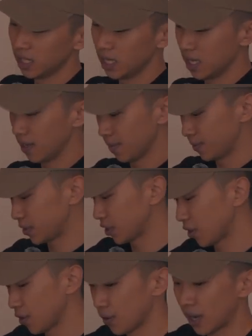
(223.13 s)

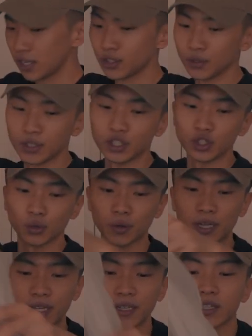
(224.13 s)
So I do
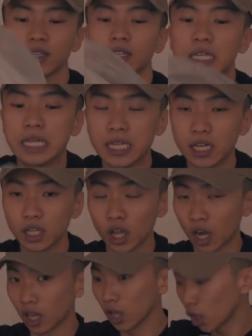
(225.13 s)
enjoy eating a
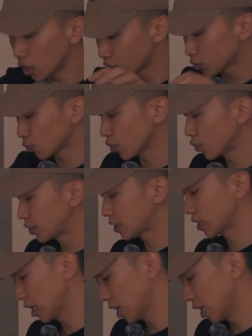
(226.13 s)
lot of lotus root.